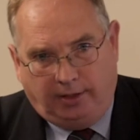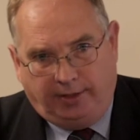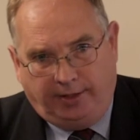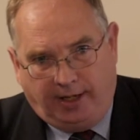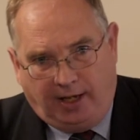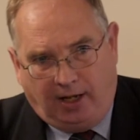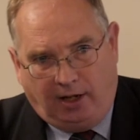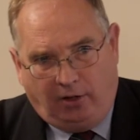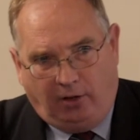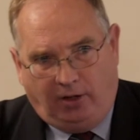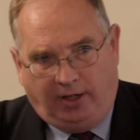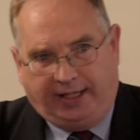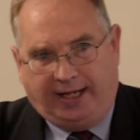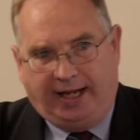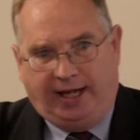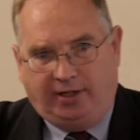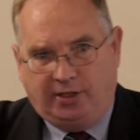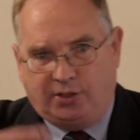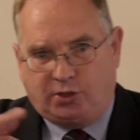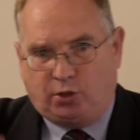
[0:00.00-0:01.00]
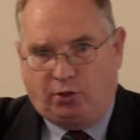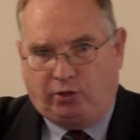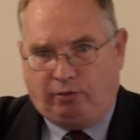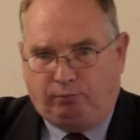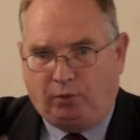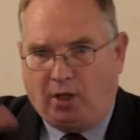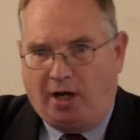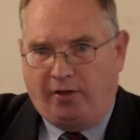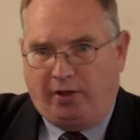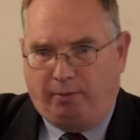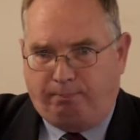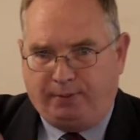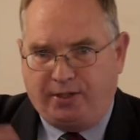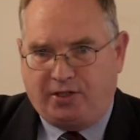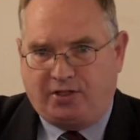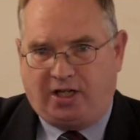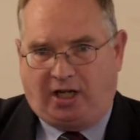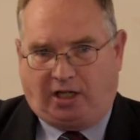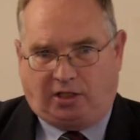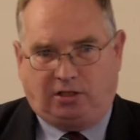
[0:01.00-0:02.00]
And now, again, a sort of rather
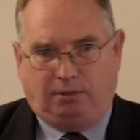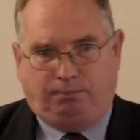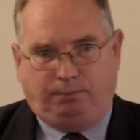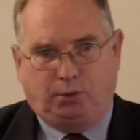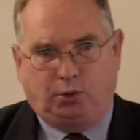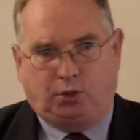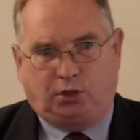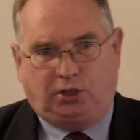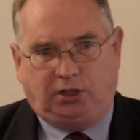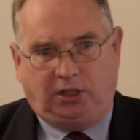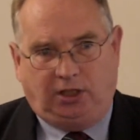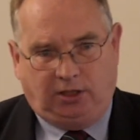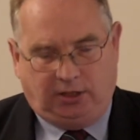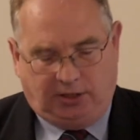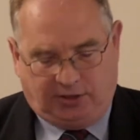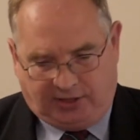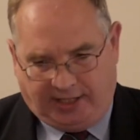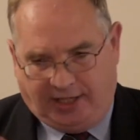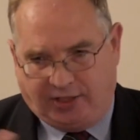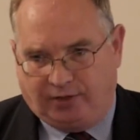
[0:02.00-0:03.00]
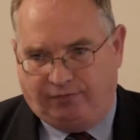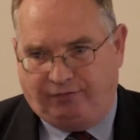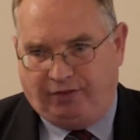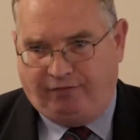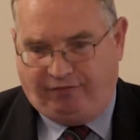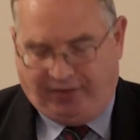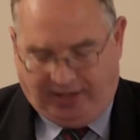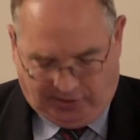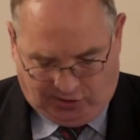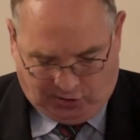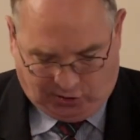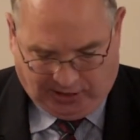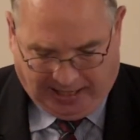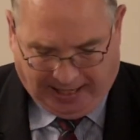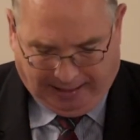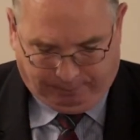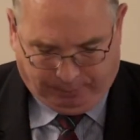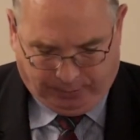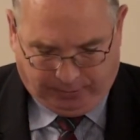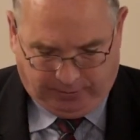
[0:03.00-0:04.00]
predictable set of events
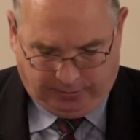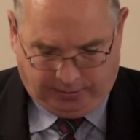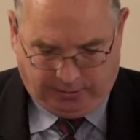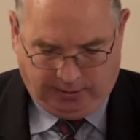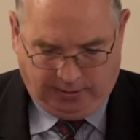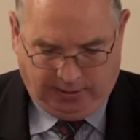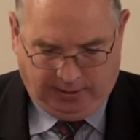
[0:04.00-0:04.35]
happen.